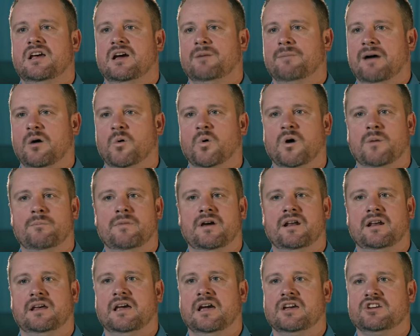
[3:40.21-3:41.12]
about what
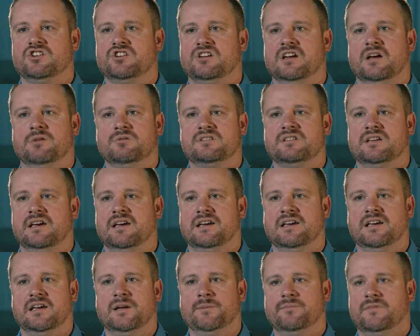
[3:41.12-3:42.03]
medication I was
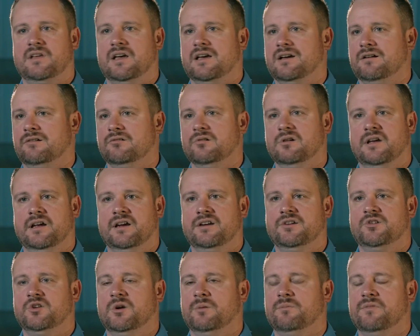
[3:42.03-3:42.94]
taking. I
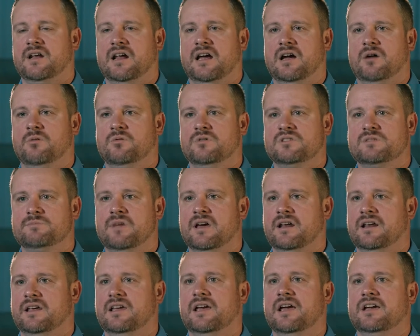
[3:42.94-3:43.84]
related to him that I was
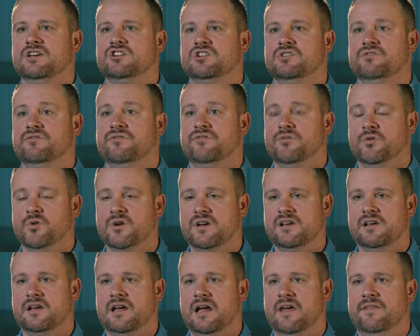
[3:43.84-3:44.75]
medication
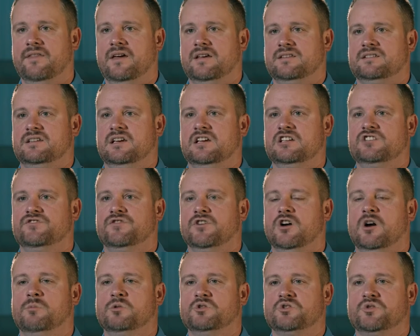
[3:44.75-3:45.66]
free at that stage
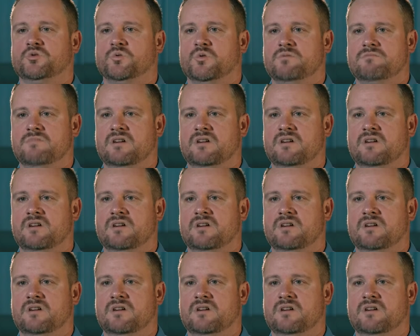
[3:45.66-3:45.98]
for almost three